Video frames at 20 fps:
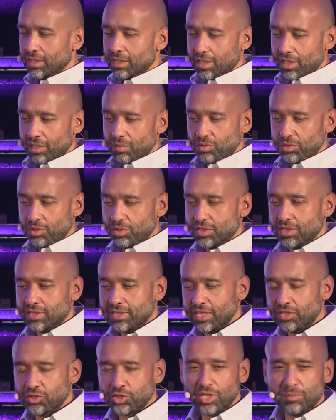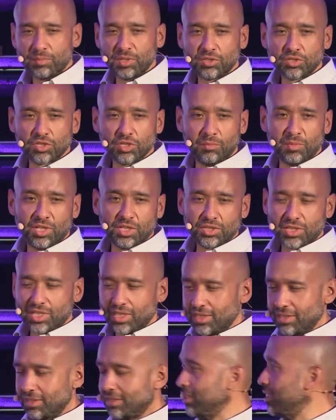I used to say ship it so much
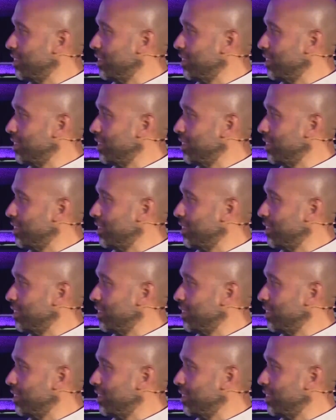that